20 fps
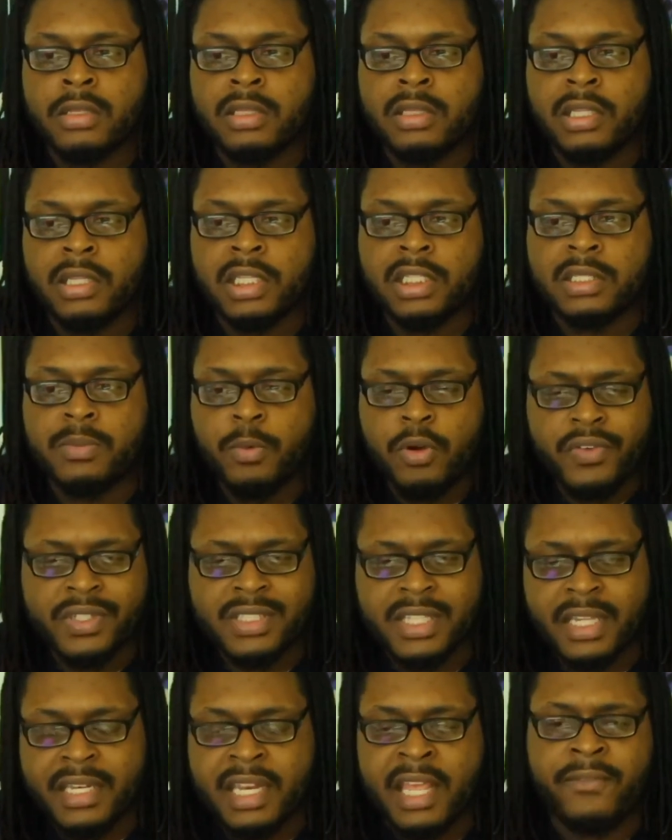these movies
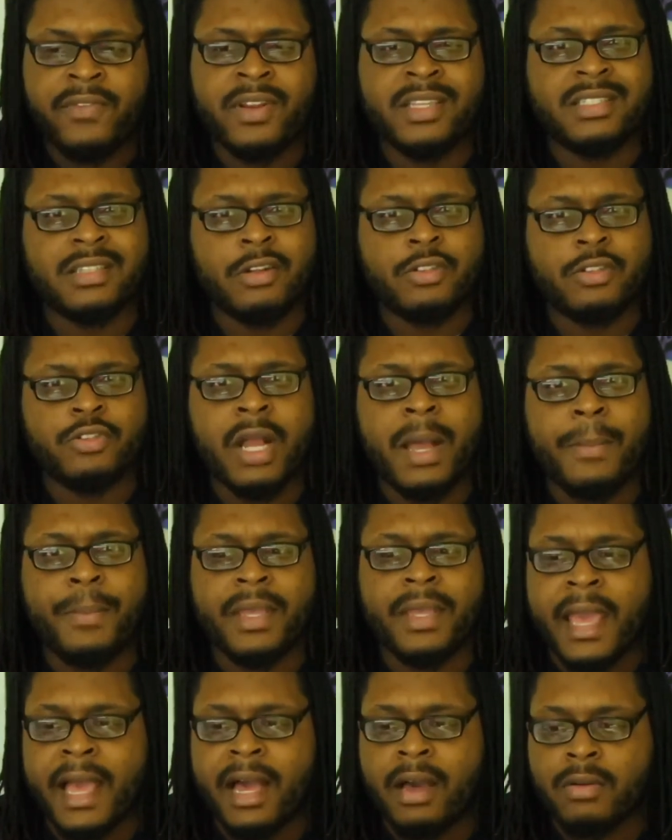that Netflix are
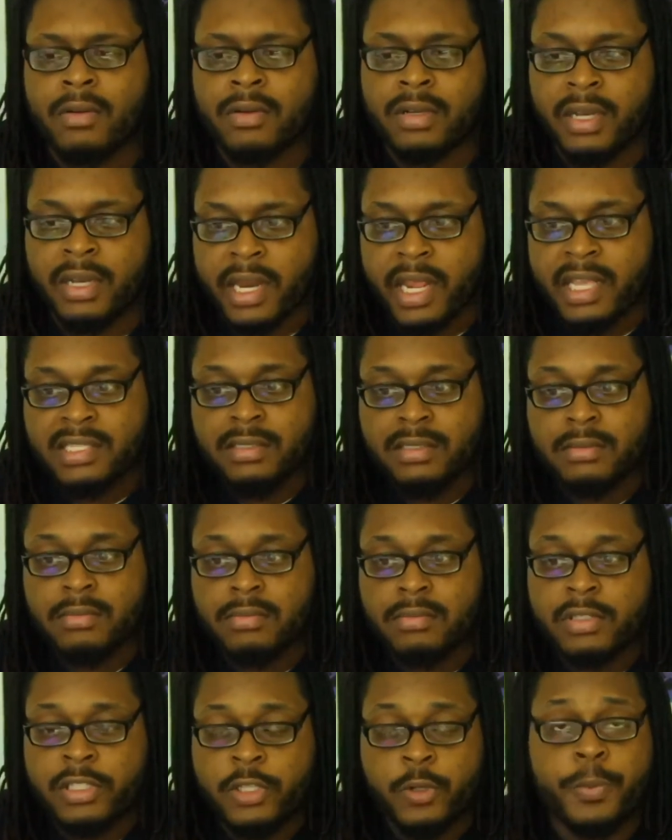dropping out, that's
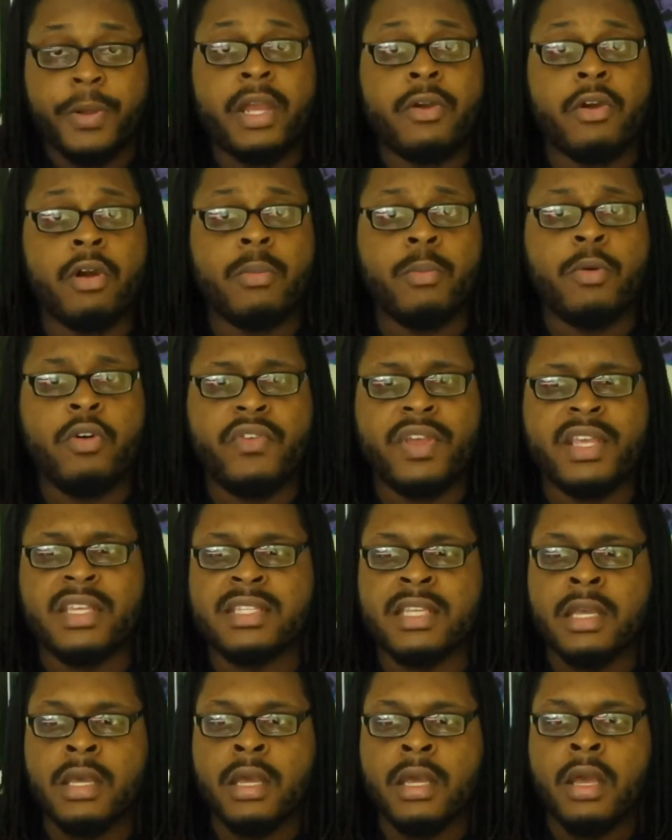superhero
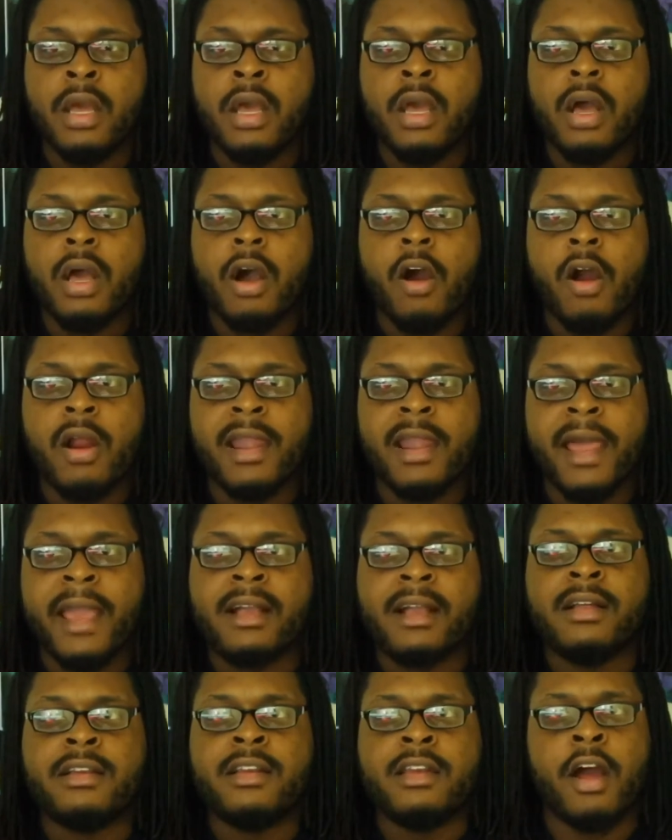movies, are like
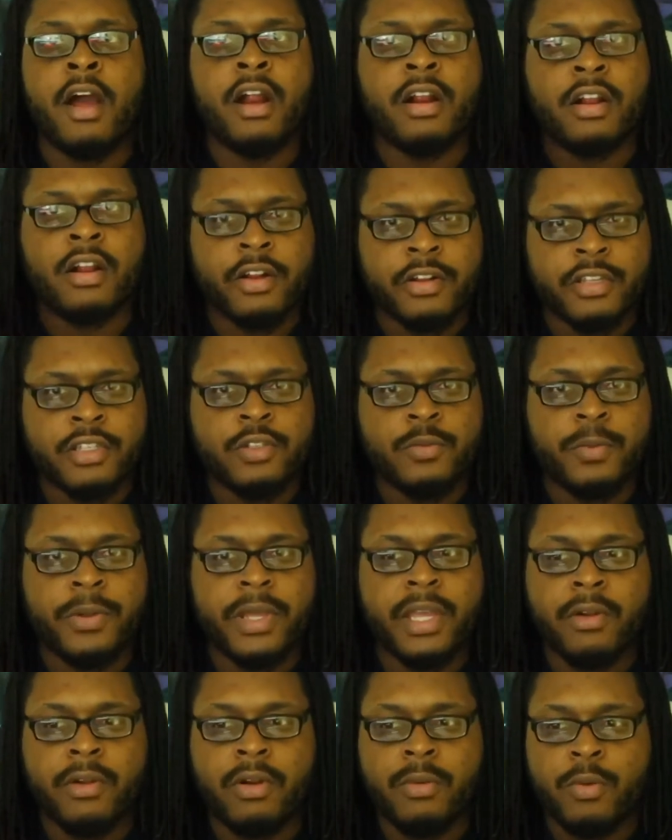a darker
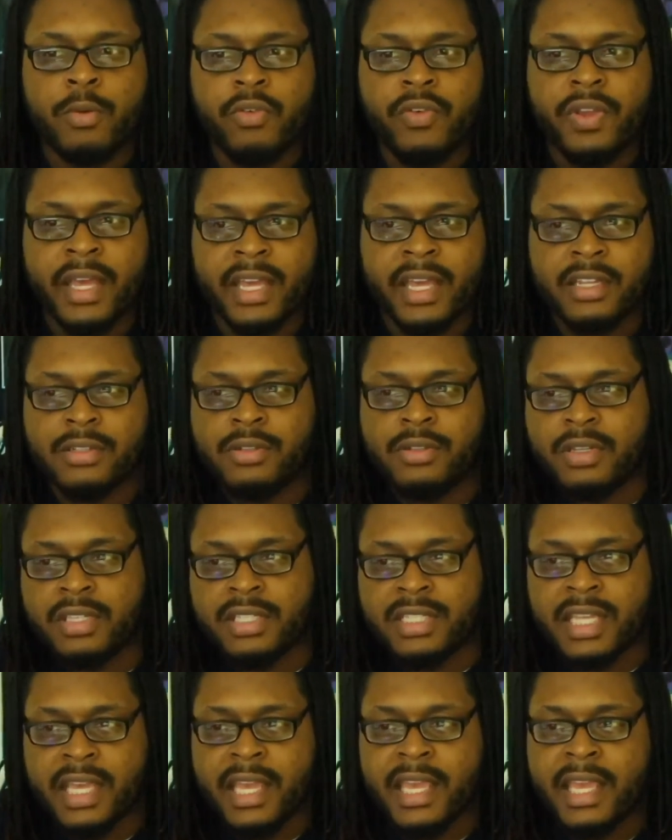superhero movie, I guess you could
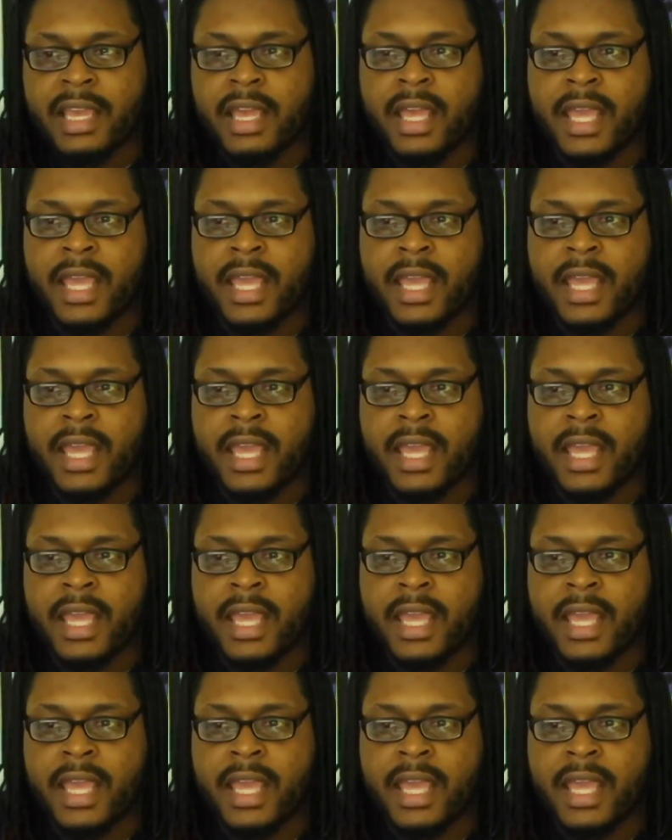say.